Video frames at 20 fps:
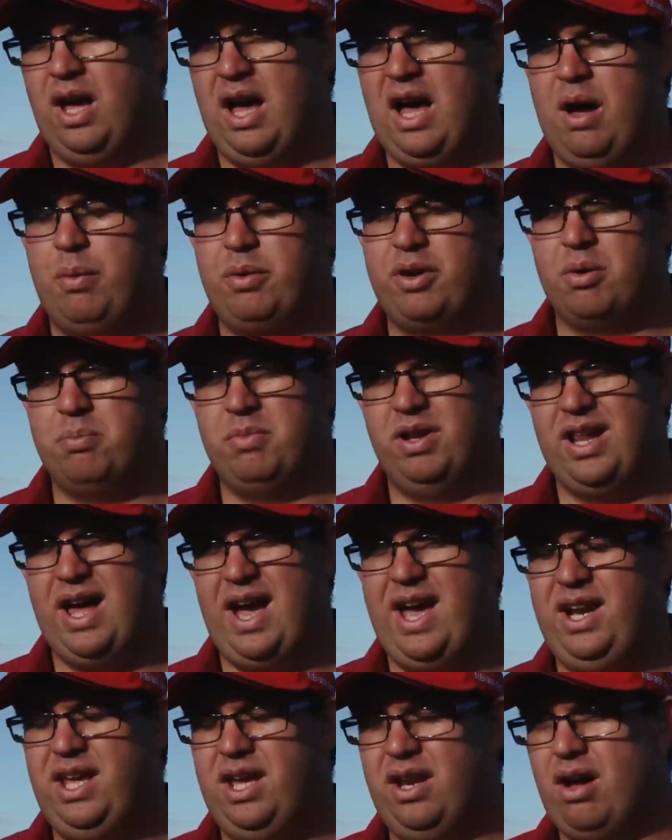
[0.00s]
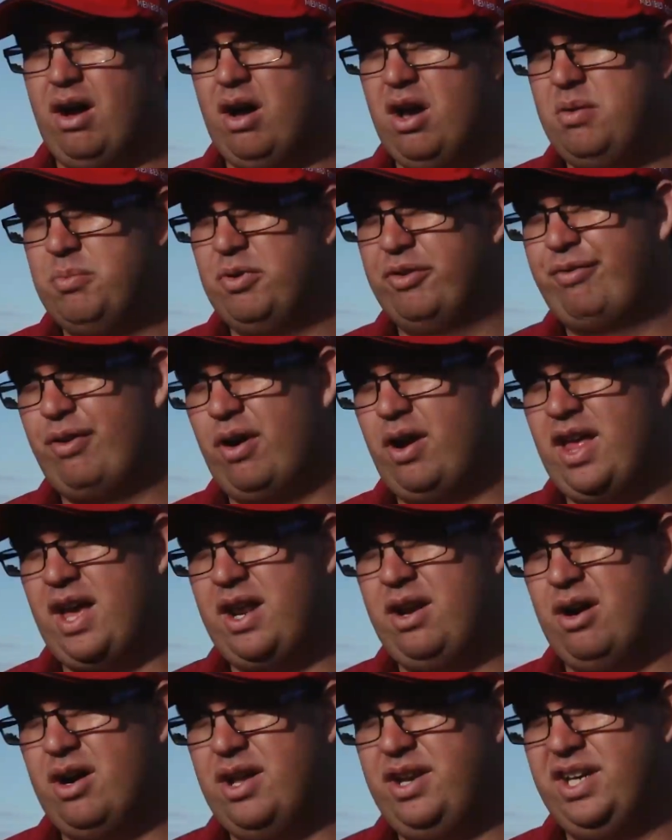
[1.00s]
Uh, we got Maleny at home on
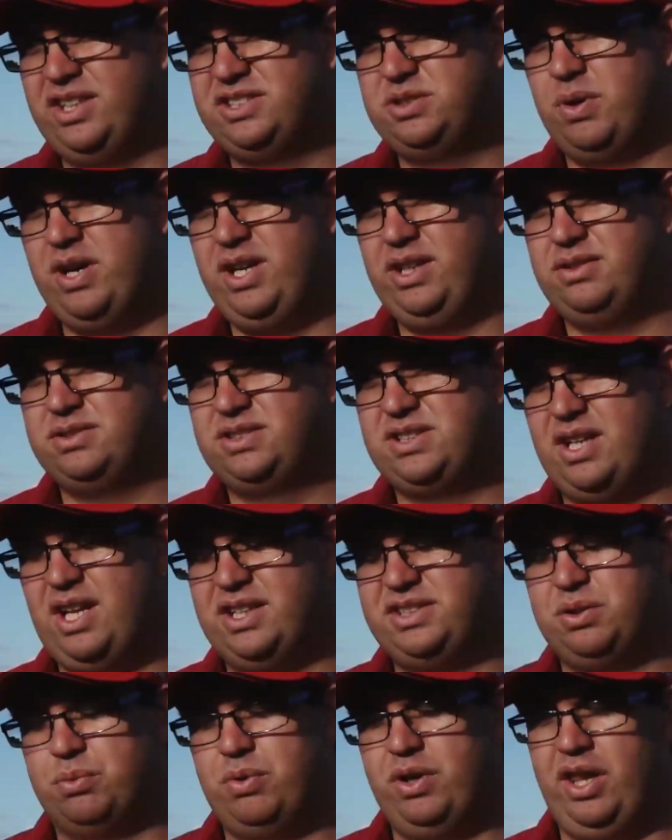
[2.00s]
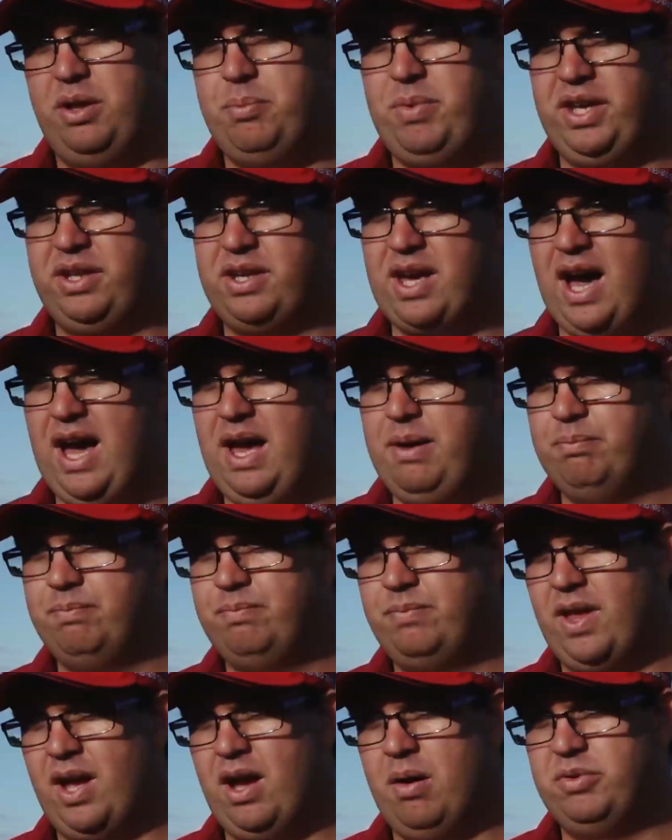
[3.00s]
Friday night next week, so that's a really big game
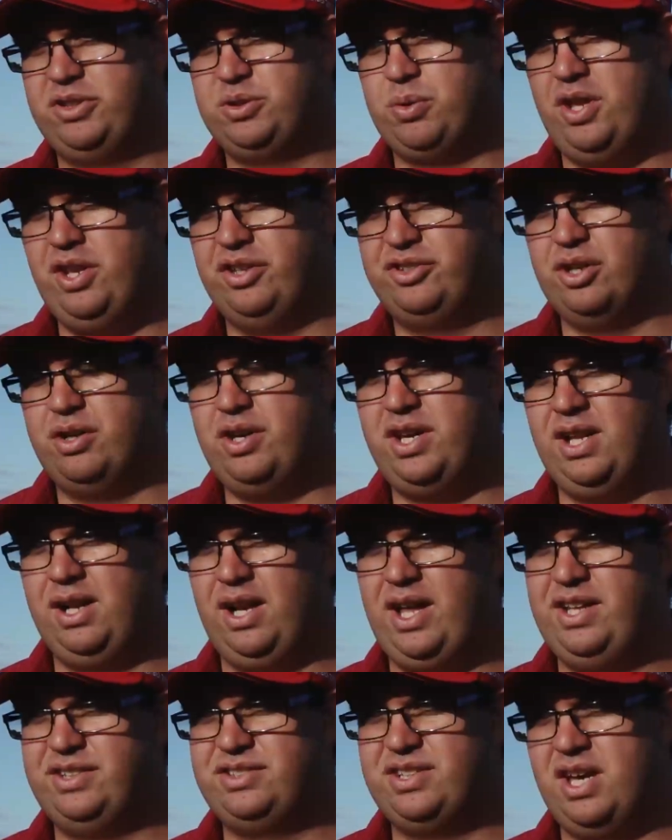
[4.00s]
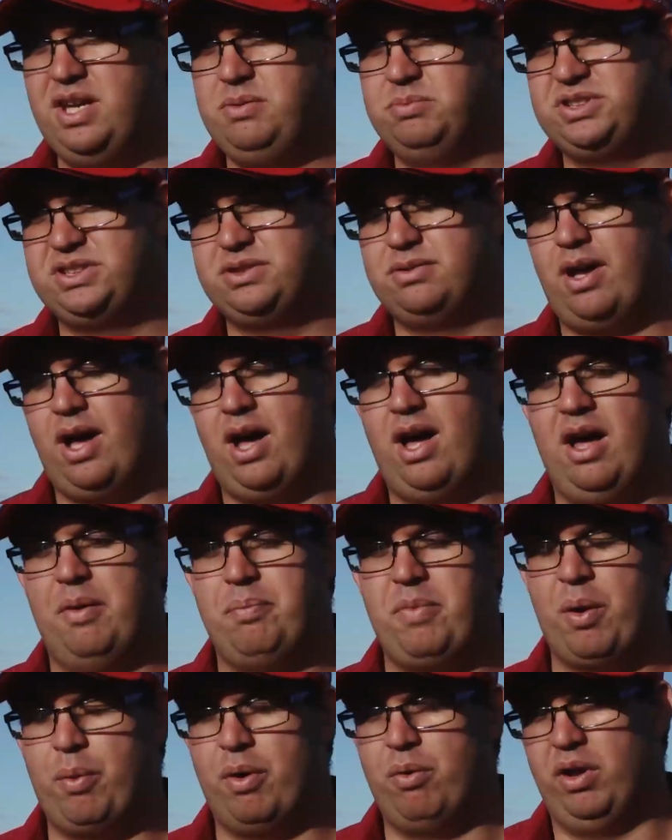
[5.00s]
um, between the two hinterland teams,
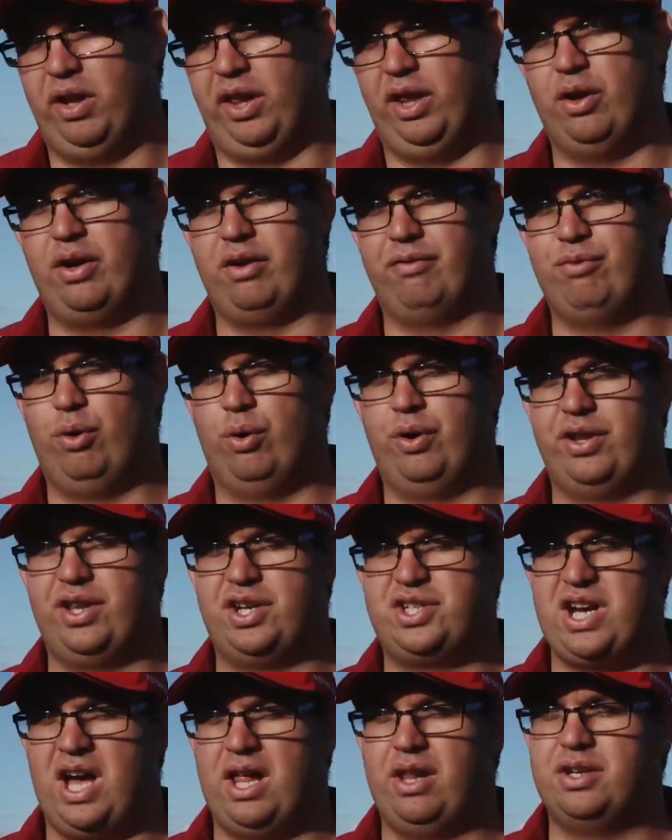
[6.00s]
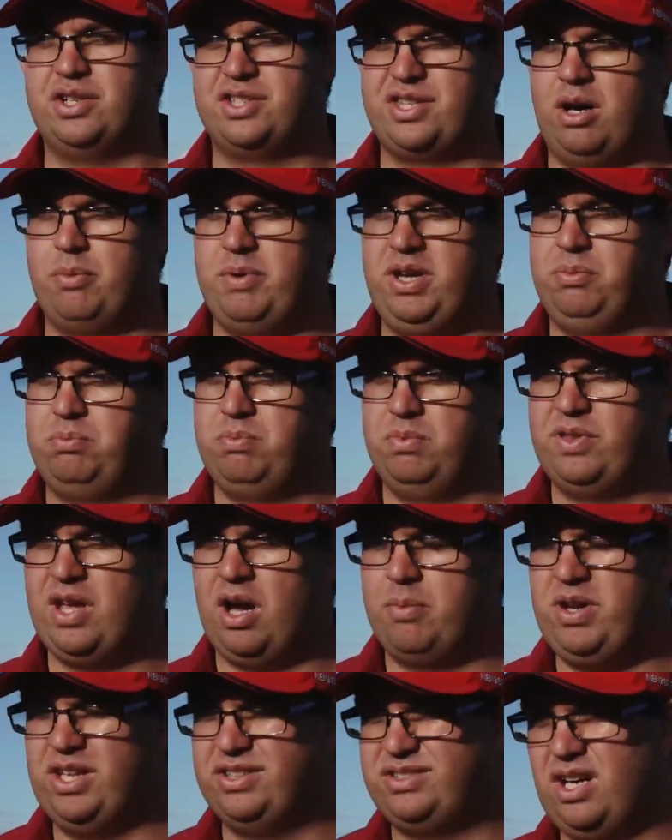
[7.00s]
um, and we're really looking forward to the challenge. They'll be
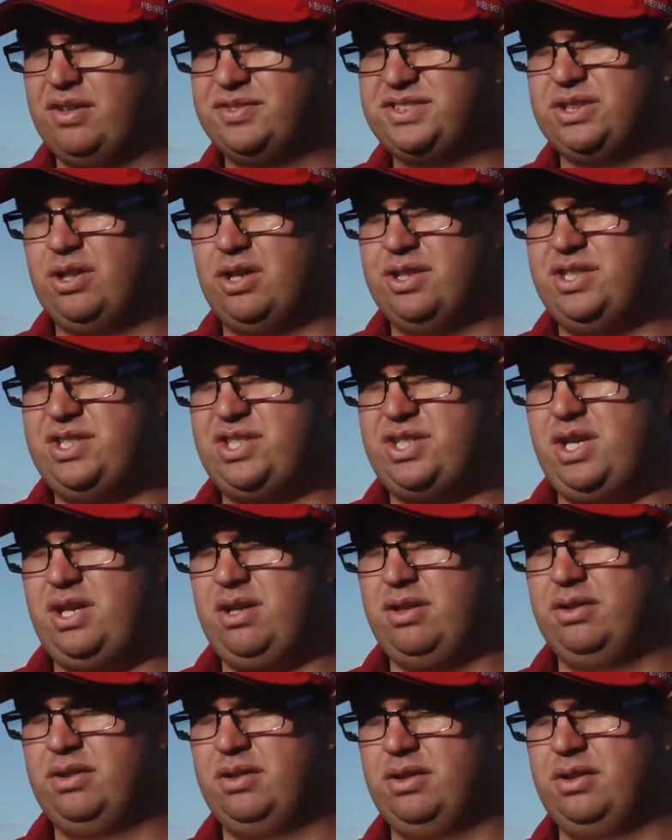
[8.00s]
they'll be a tough side this year.